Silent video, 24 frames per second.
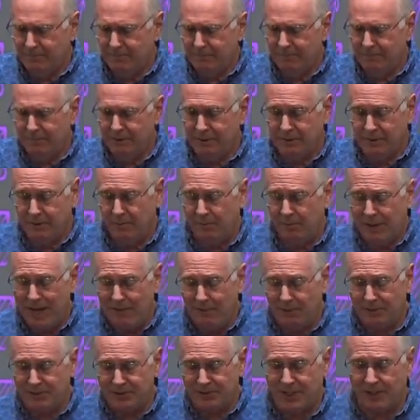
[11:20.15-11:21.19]
But the
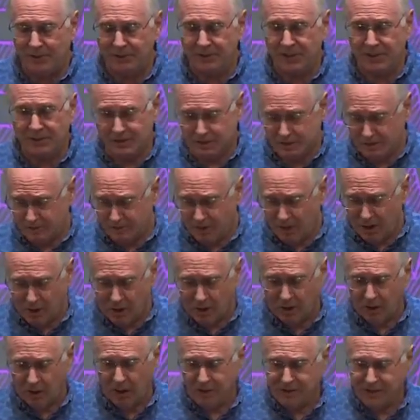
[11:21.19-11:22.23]
Bible tells us, and
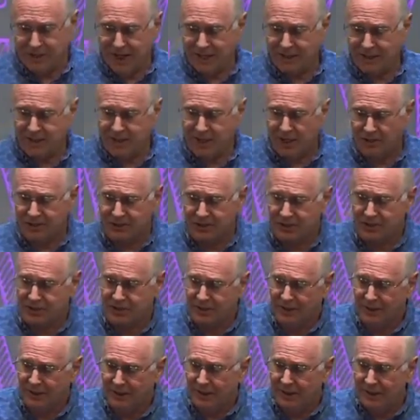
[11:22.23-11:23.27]
our text tells us
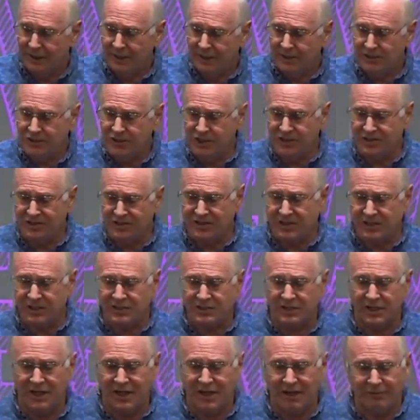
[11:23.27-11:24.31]
that Jesus
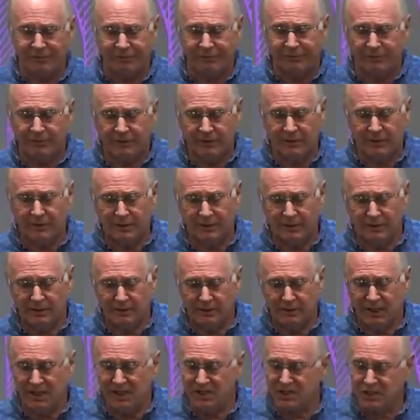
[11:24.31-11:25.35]
is enough.
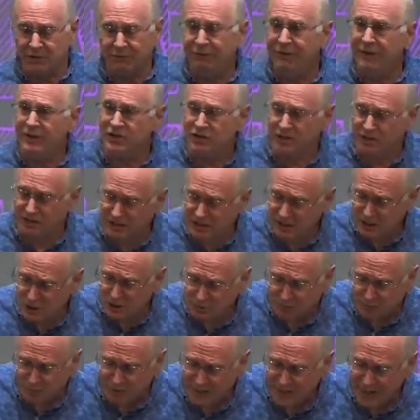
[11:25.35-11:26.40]
He's sufficient, he's
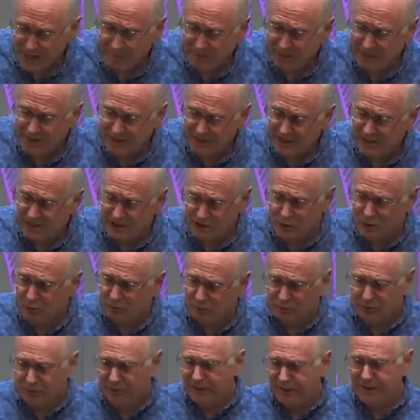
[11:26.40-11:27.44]
preeminent, he's
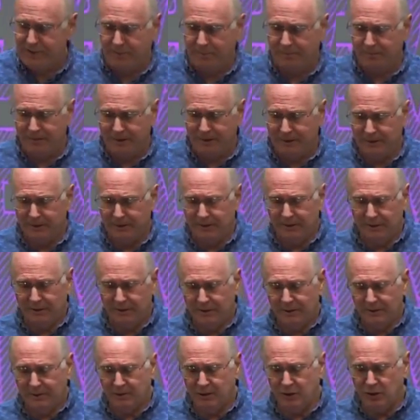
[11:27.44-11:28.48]
supreme.
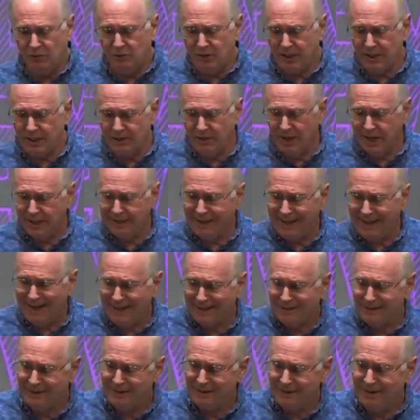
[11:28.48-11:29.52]
You need not
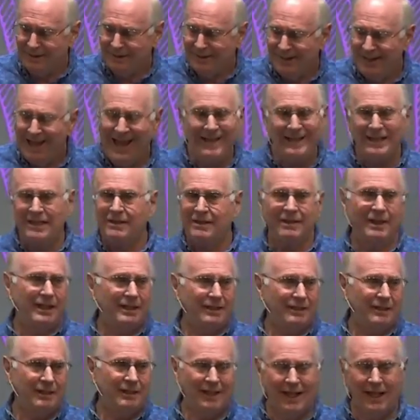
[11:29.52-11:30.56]
add
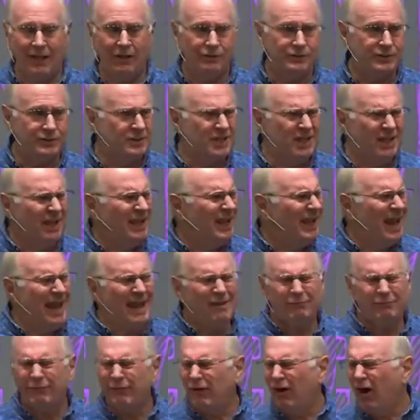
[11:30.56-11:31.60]
anything else.
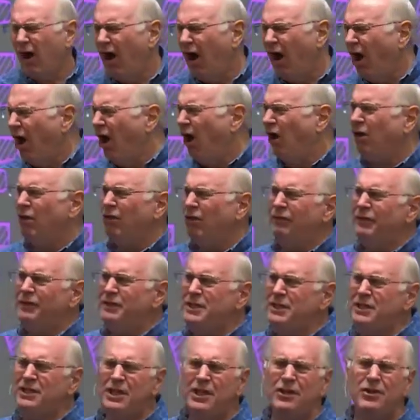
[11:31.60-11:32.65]
And for all the
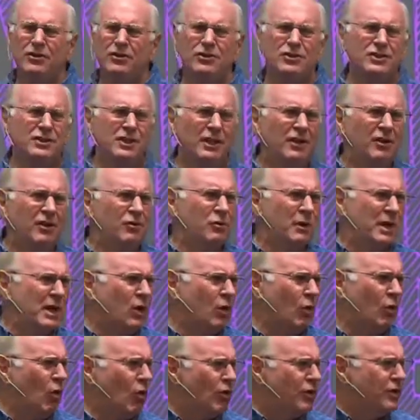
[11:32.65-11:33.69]
years that are
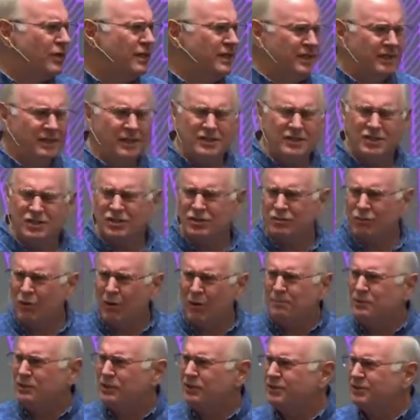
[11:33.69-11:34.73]
recorded in the
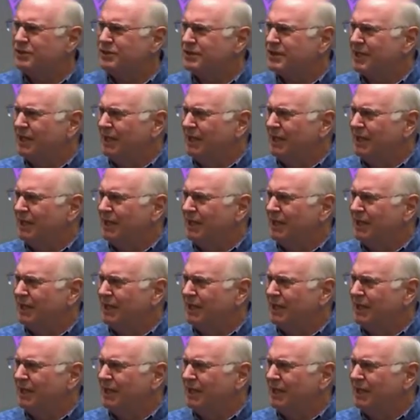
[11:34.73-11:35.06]
scriptures,